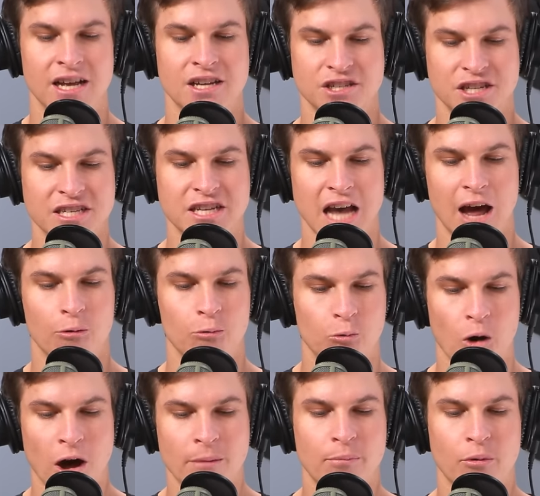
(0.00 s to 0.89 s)
She's got
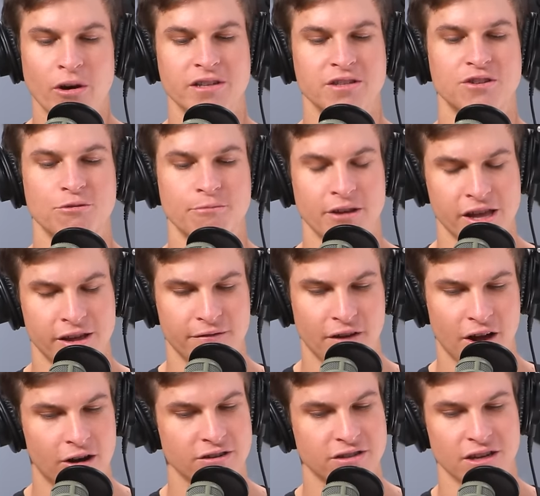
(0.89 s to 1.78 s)
1.2 million
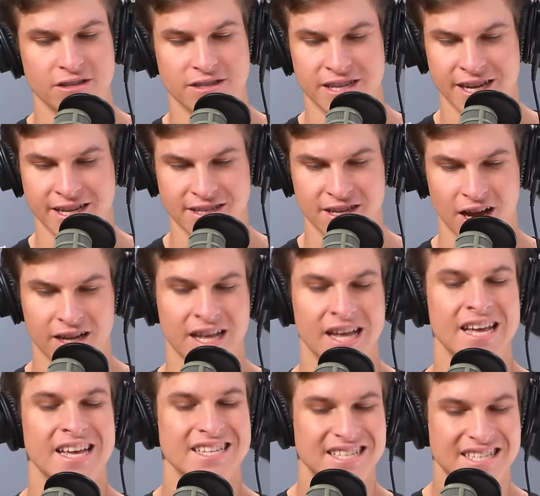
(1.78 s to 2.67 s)
followers on TikTok,
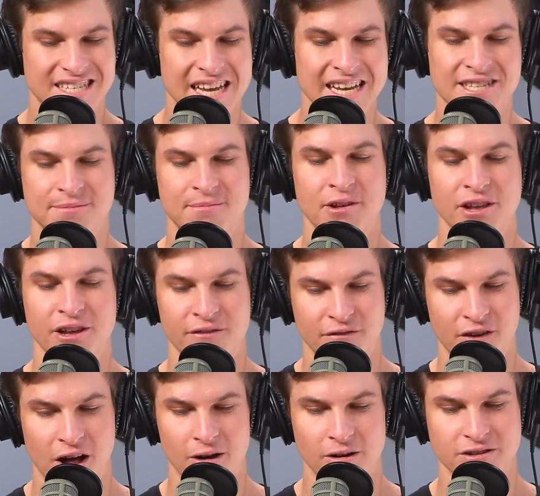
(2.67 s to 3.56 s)
6 million
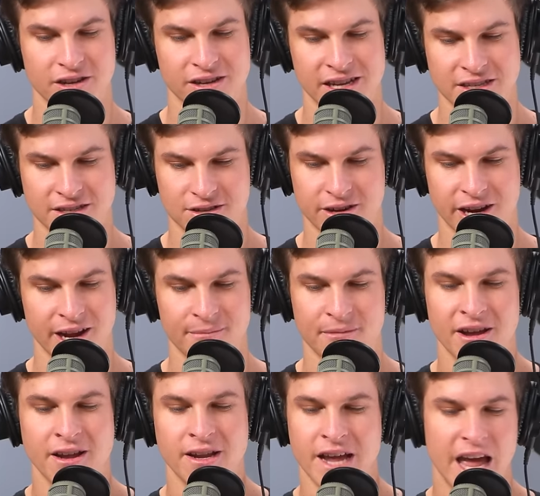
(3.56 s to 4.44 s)
followers on Instagram,
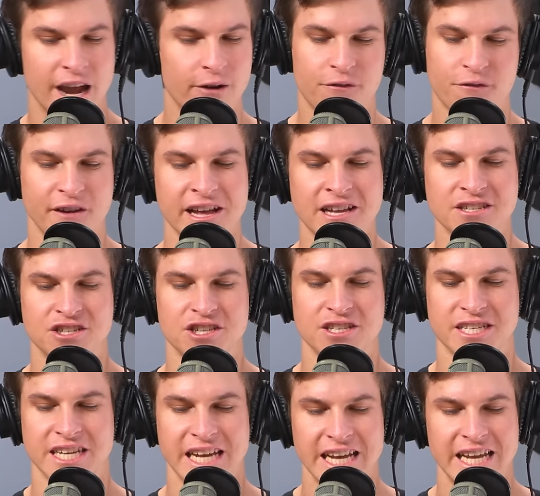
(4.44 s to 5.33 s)
and her fans
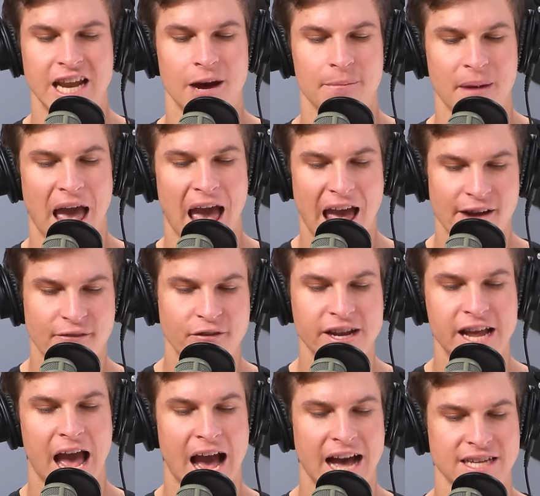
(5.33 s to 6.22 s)
just eat up
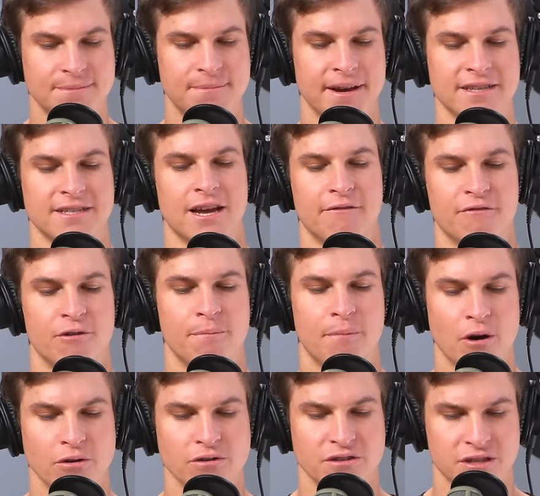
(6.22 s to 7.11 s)
every aspect of her
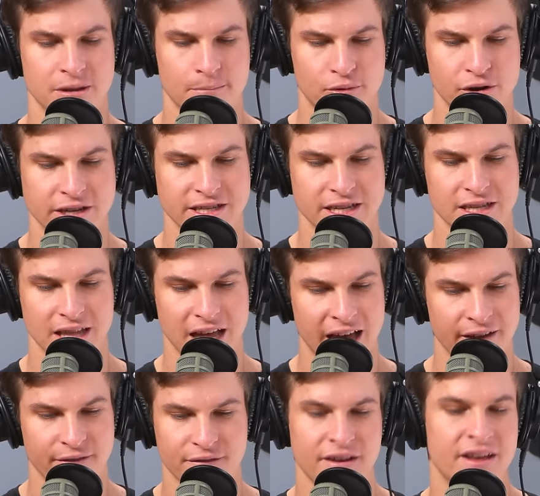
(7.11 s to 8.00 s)
post prison
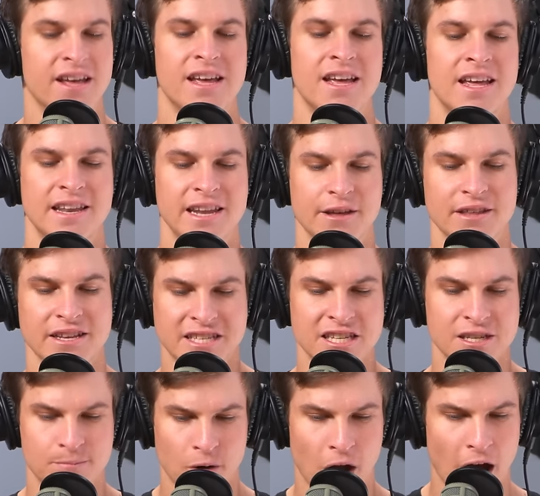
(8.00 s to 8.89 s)
life. Neal, this
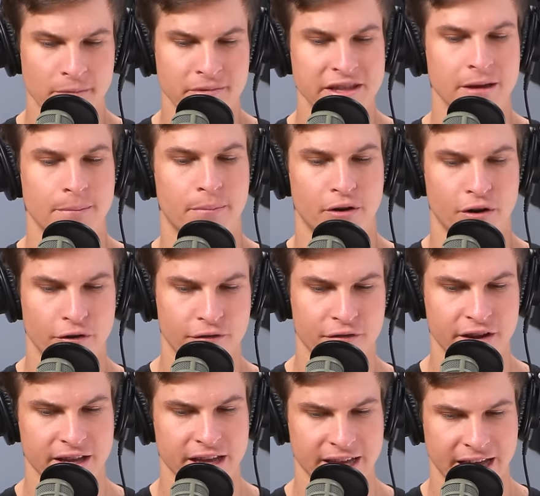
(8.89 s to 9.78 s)
is probably the
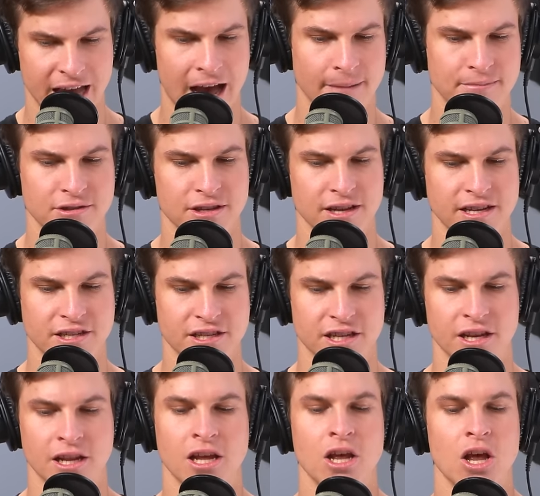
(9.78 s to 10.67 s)
perfect
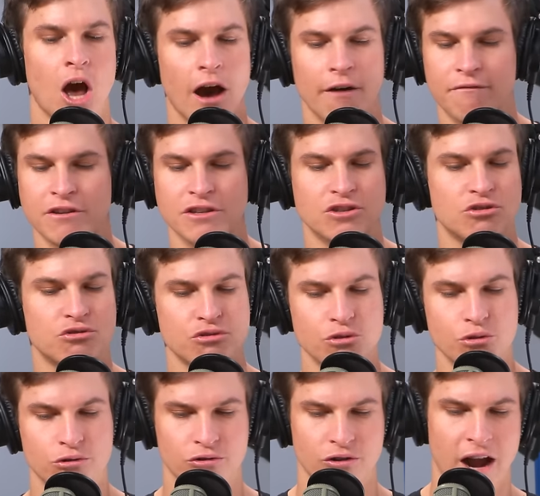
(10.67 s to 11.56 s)
encapsulation of the
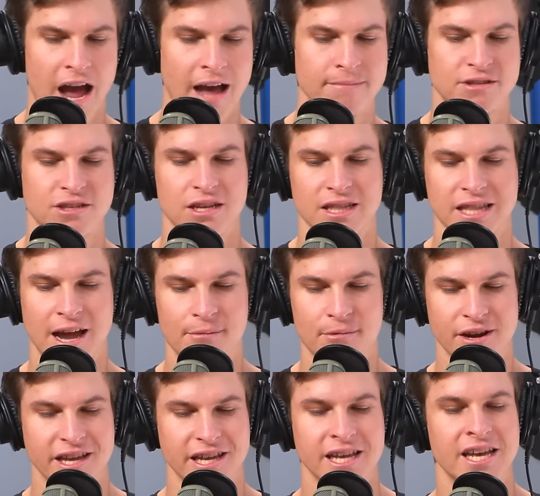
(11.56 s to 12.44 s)
true crime
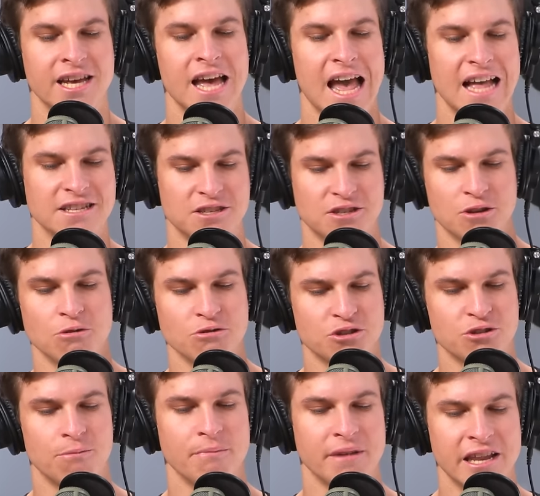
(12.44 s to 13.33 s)
celebrity and
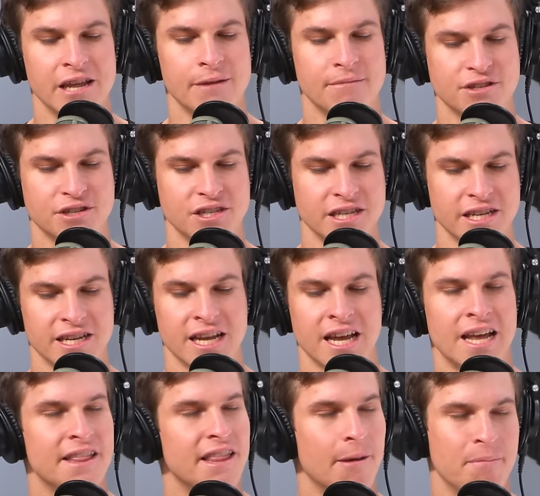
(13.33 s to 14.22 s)
social media machine
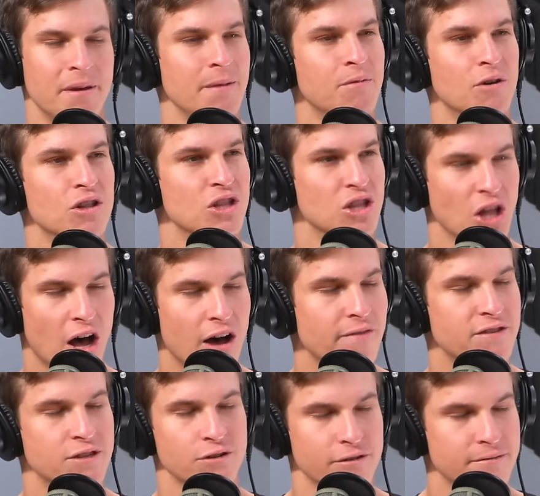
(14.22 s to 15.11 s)
that people
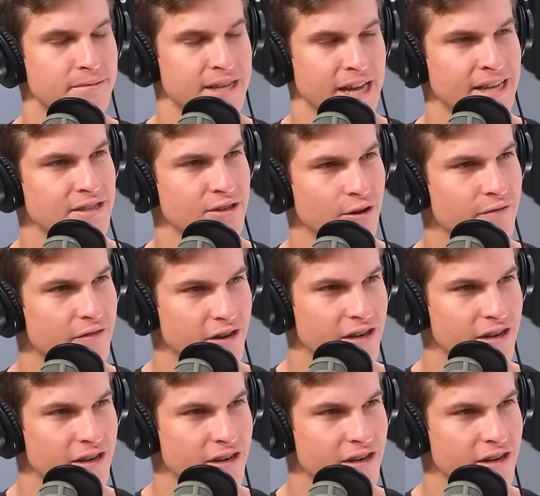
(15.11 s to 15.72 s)
love to obsess over.